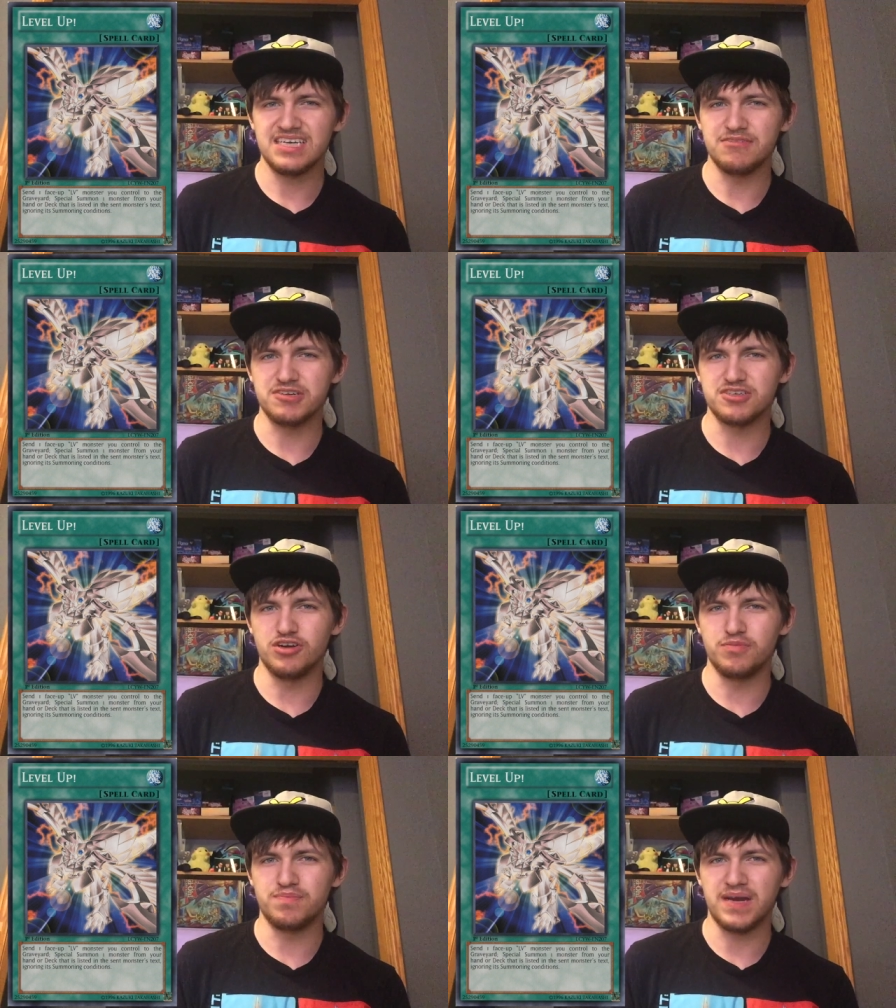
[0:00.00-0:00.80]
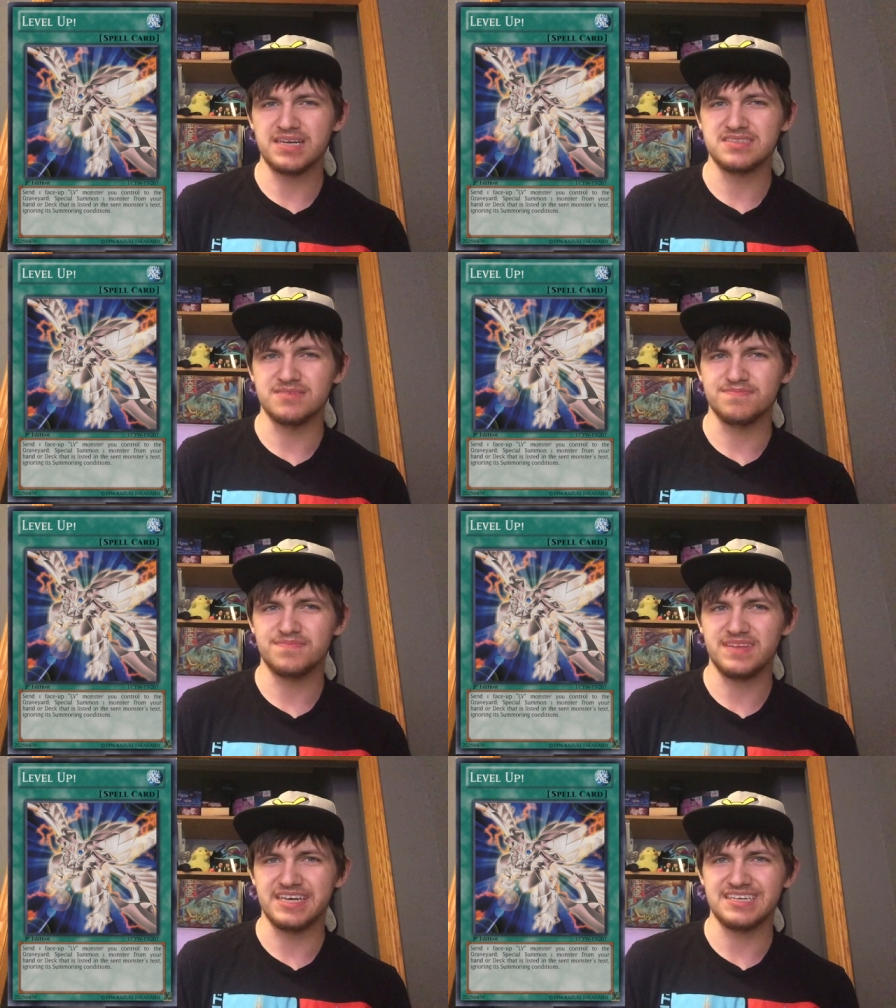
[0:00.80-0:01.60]
It would go back to,
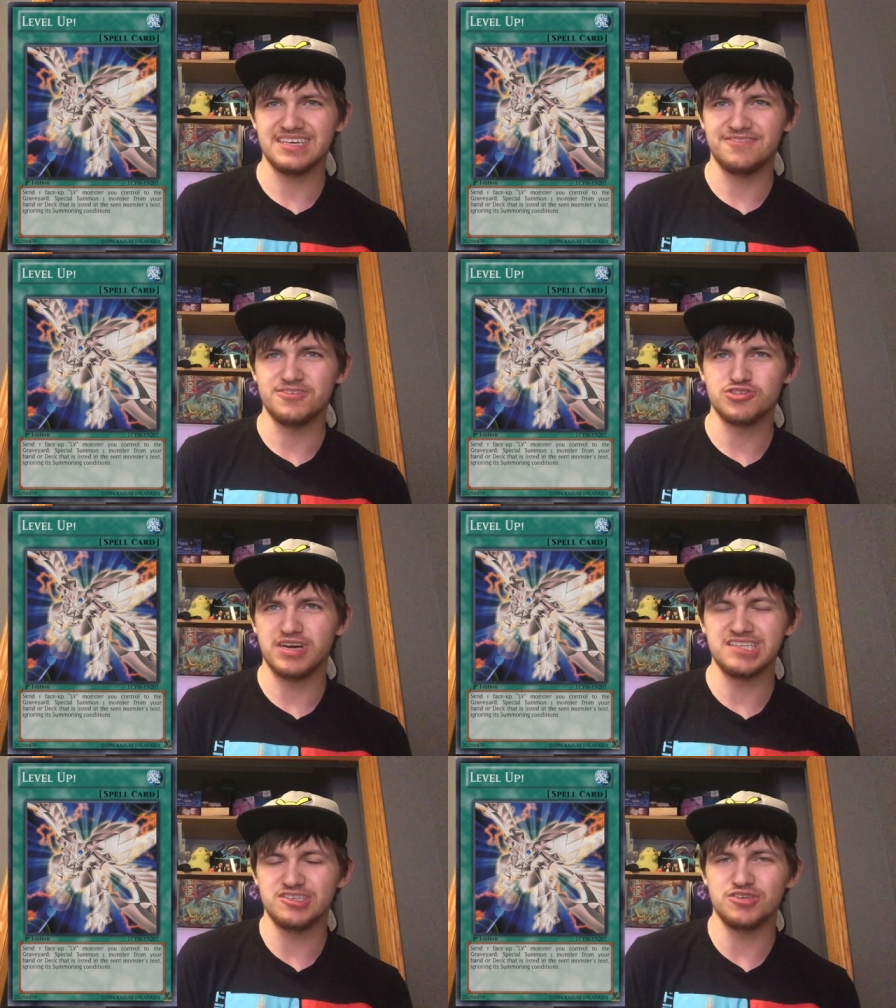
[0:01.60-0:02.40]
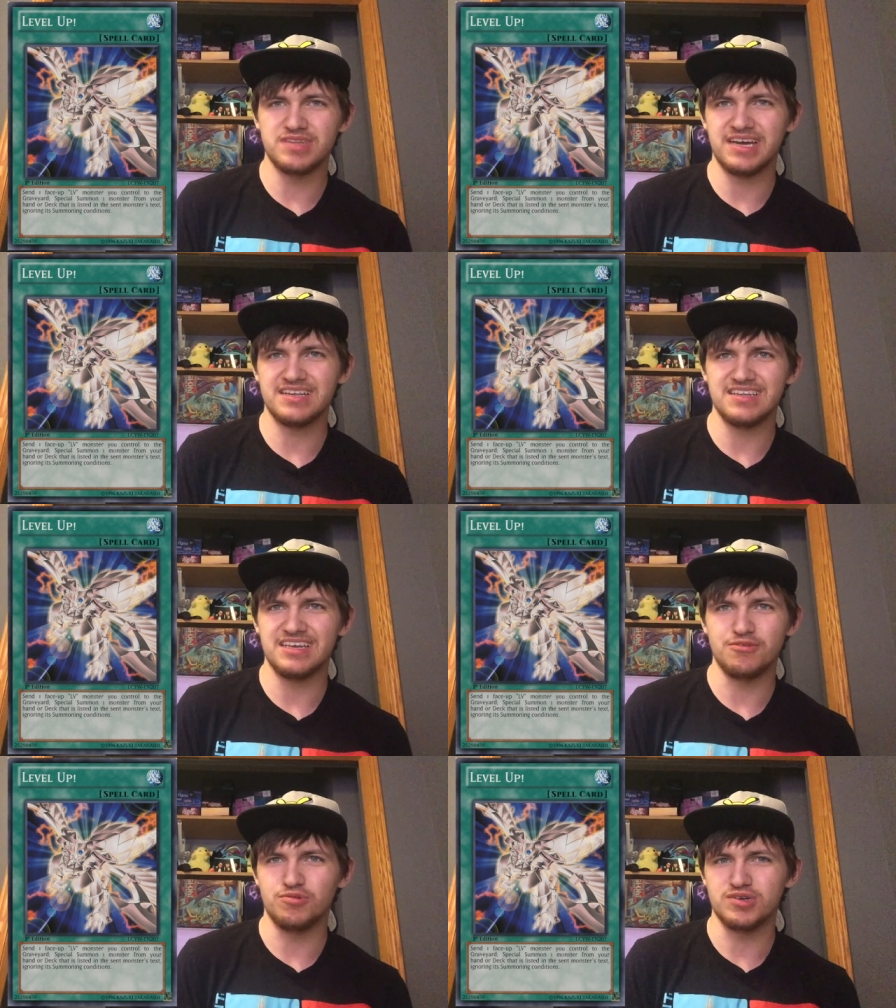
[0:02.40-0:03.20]
like, if you tried to do that,
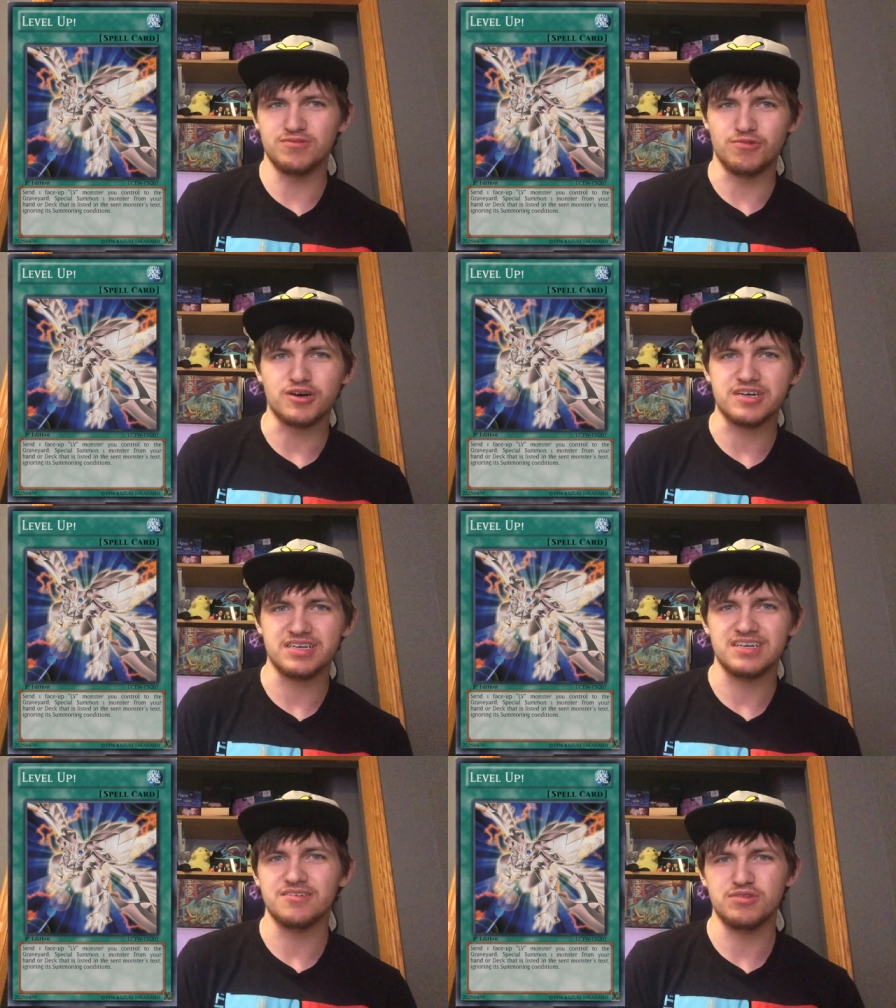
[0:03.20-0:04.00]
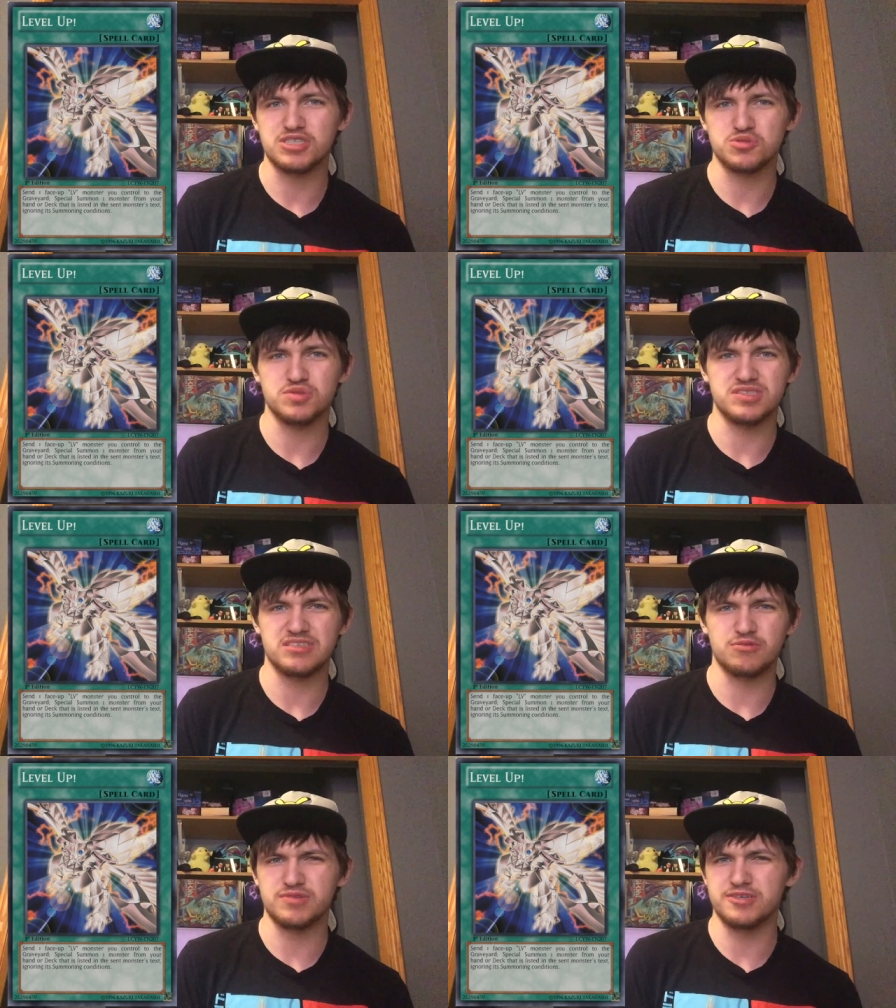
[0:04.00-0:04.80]
it wouldn't work, which
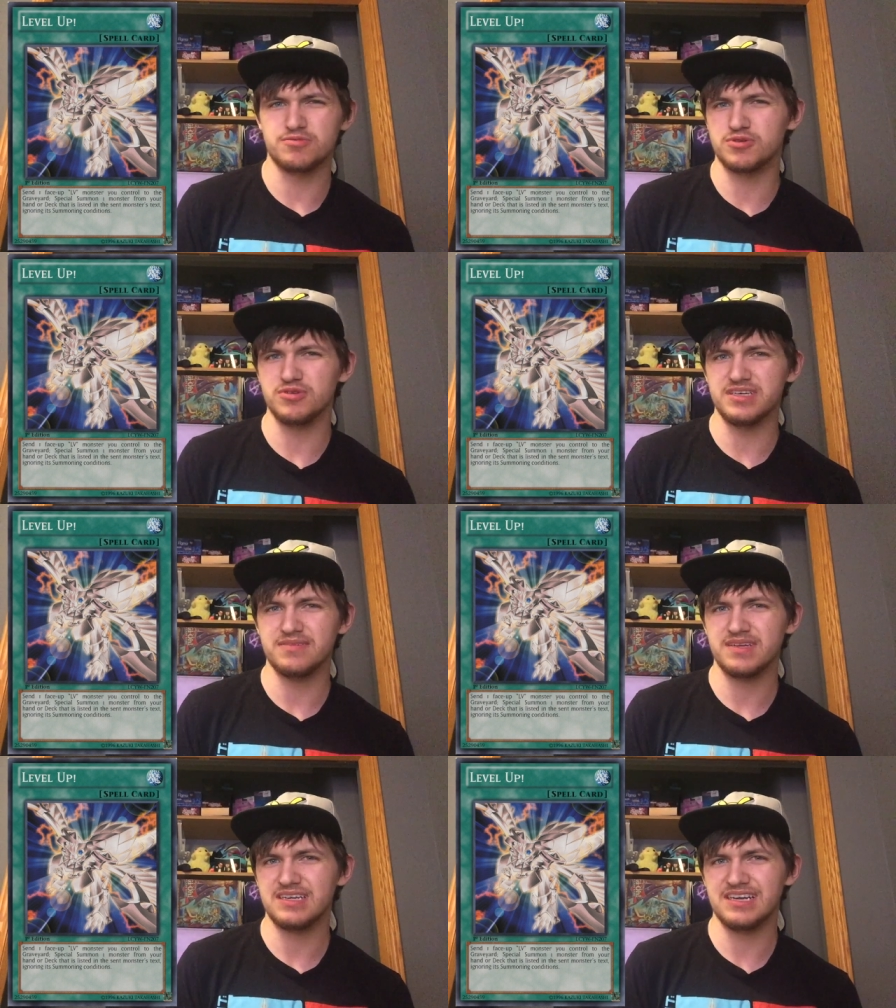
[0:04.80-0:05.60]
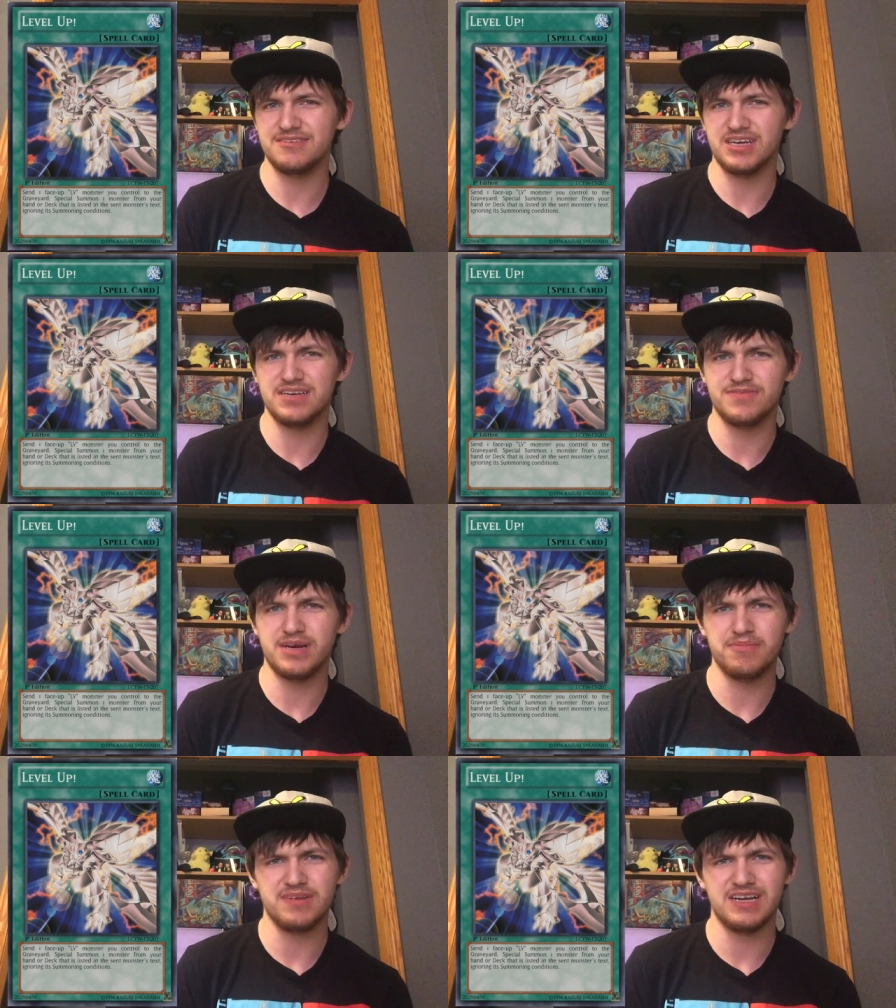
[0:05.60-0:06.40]
was a weird ruling,
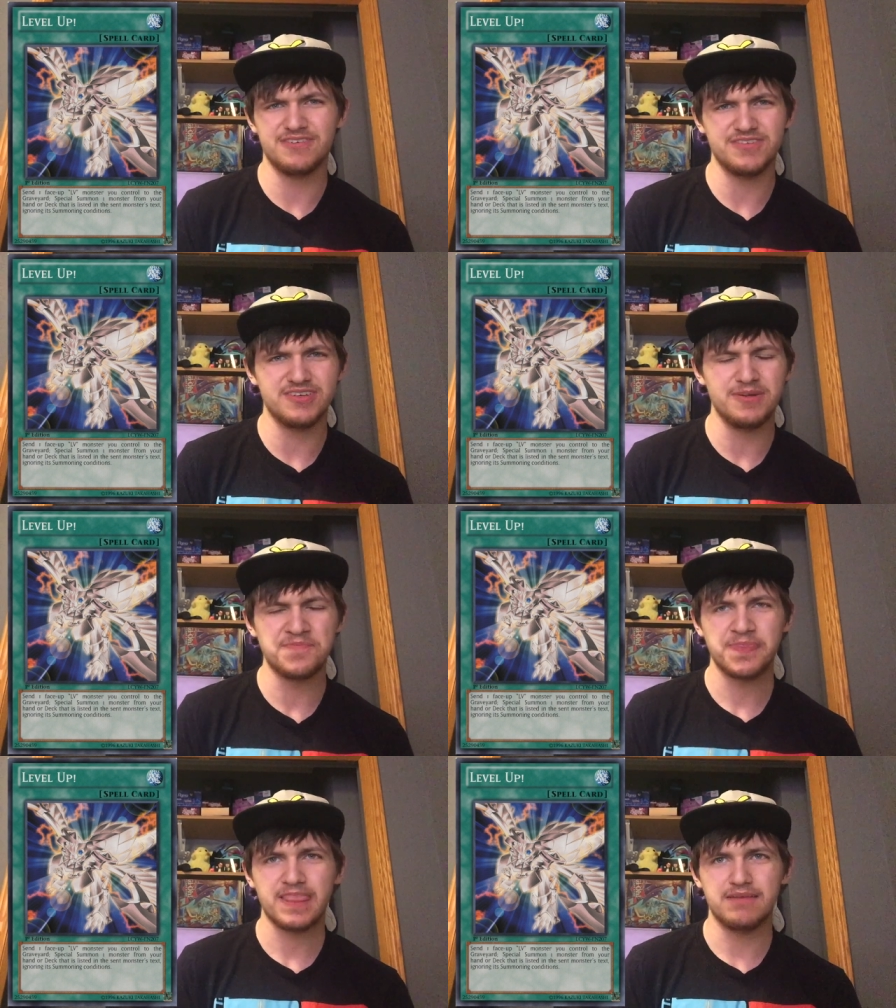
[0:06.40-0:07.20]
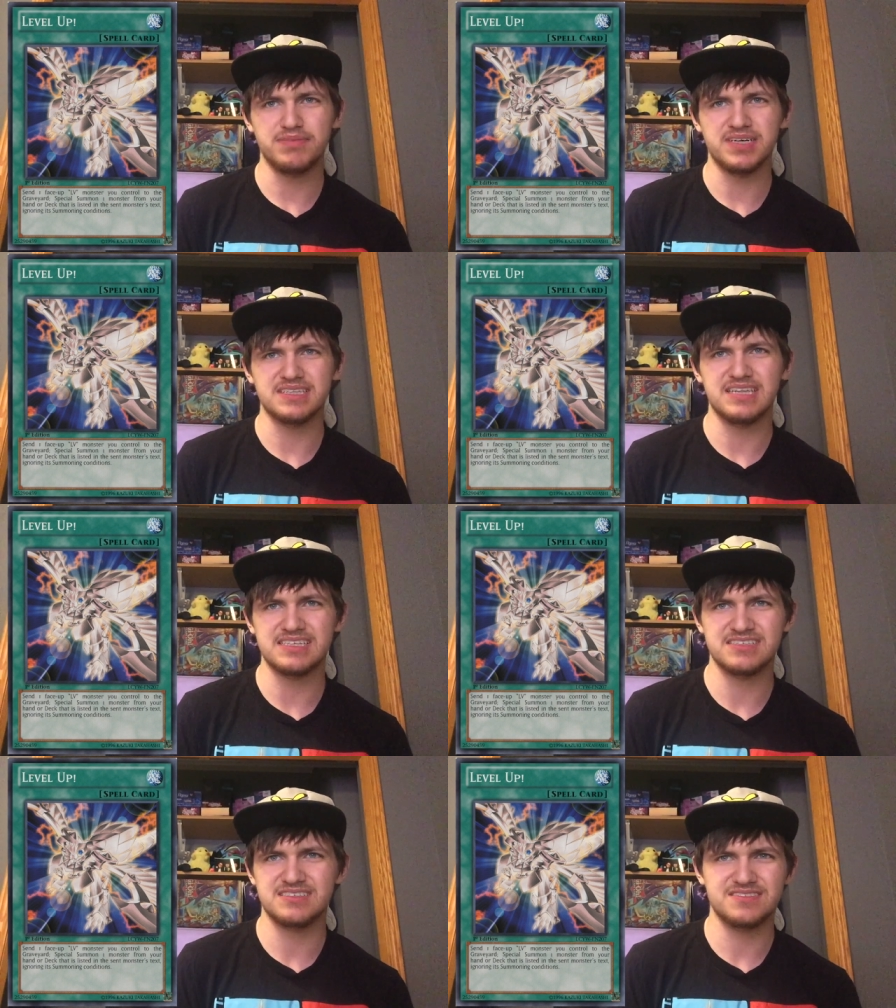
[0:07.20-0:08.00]
I feel. But
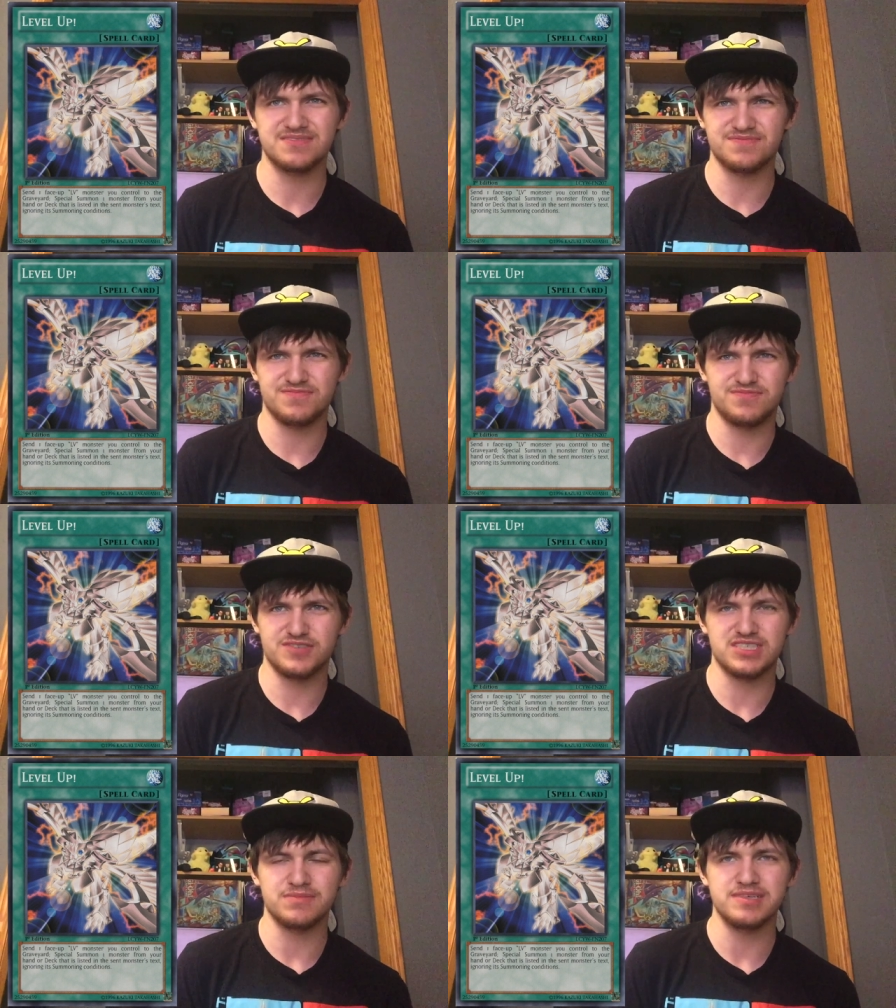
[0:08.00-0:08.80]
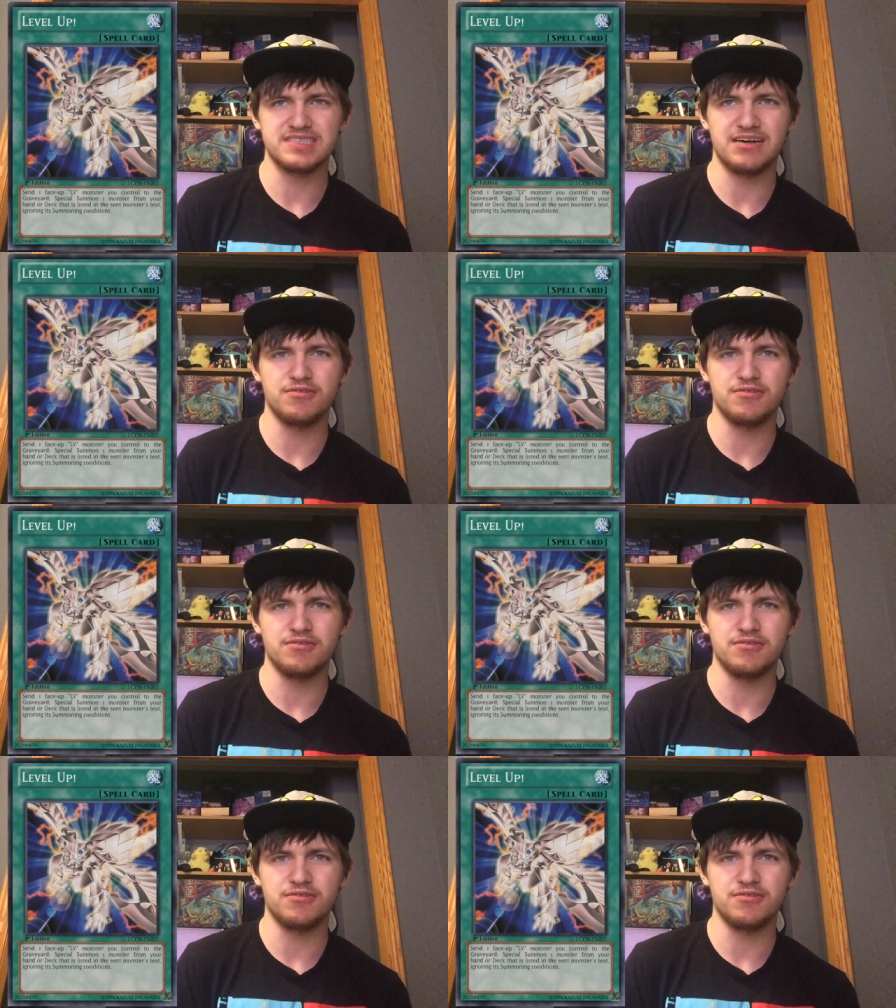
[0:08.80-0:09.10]
that's, for some reason,